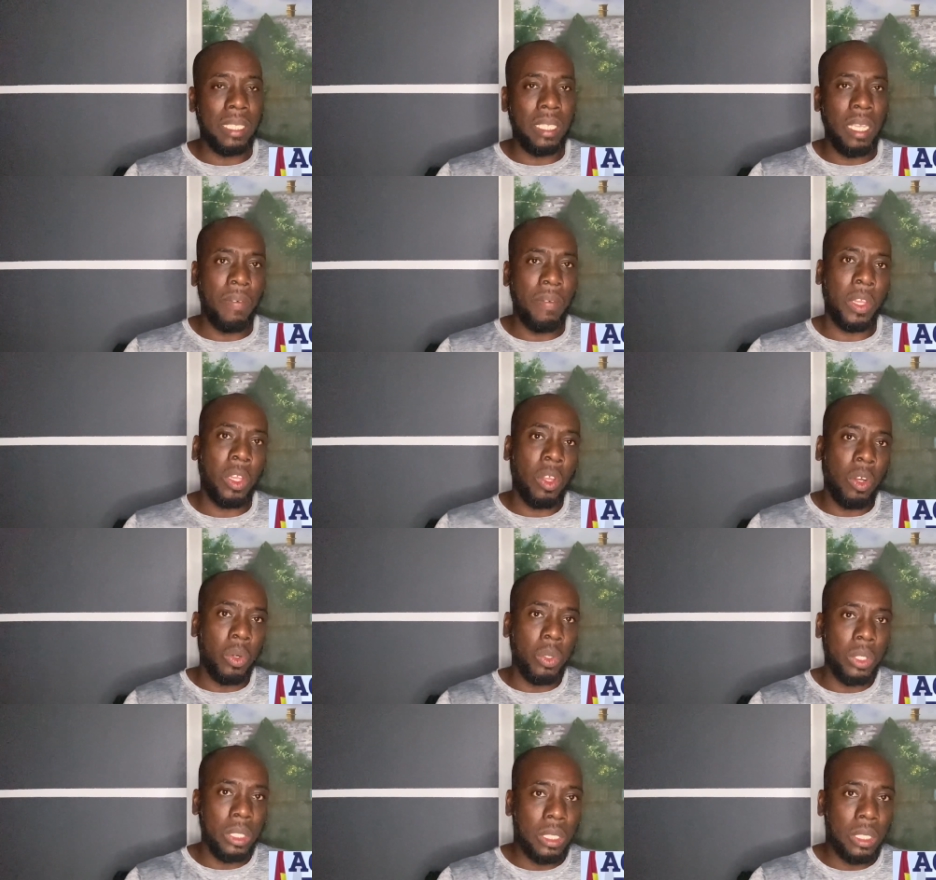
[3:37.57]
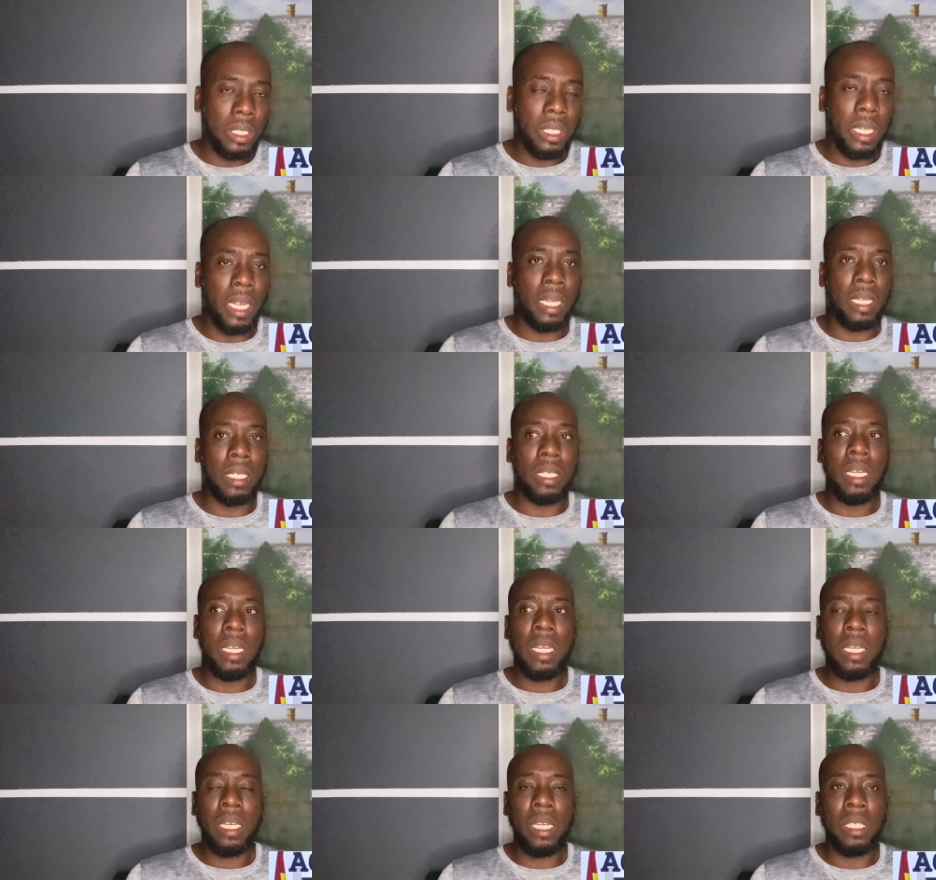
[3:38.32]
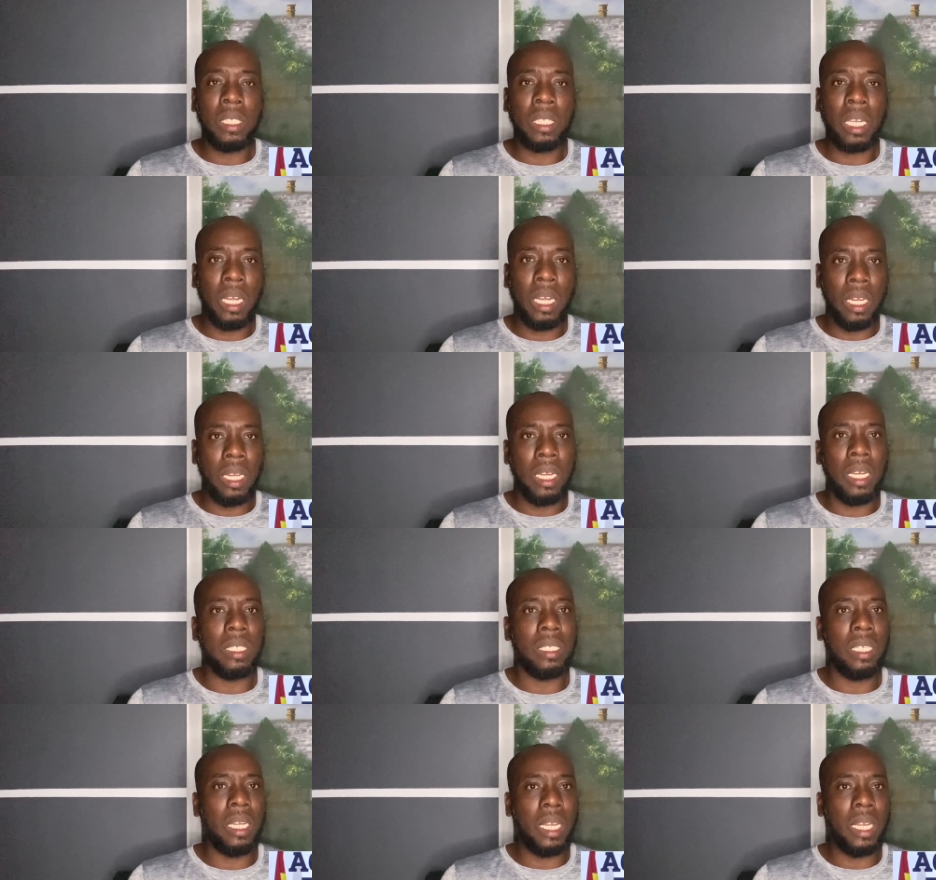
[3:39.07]
If you don't, then there's
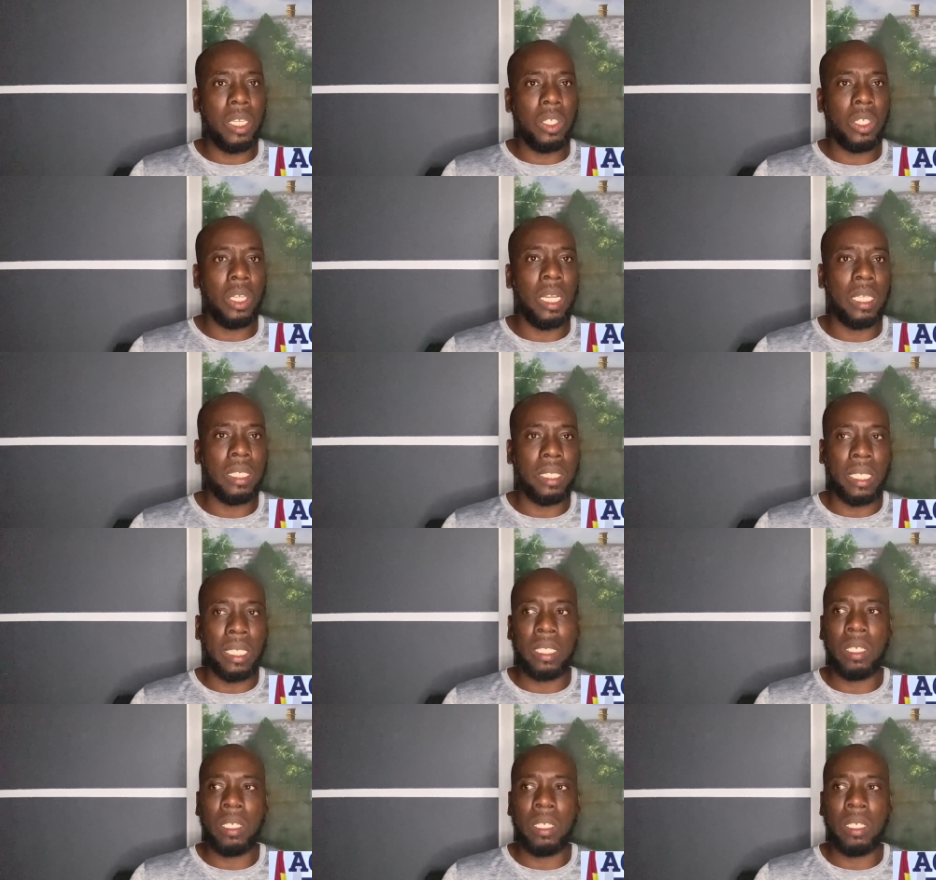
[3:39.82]
clause in the country that says,